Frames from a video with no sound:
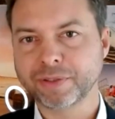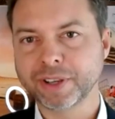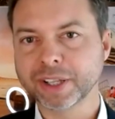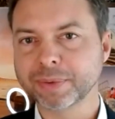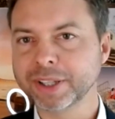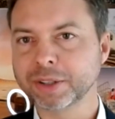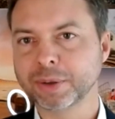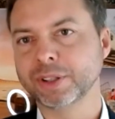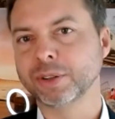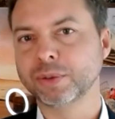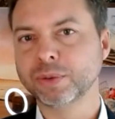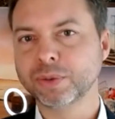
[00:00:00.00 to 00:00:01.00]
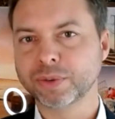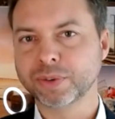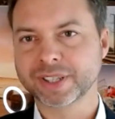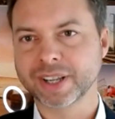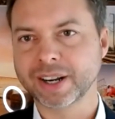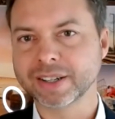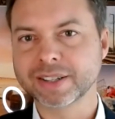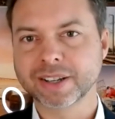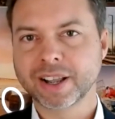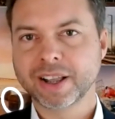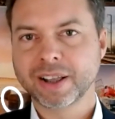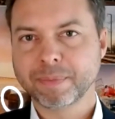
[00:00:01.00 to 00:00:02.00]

year 2022 results.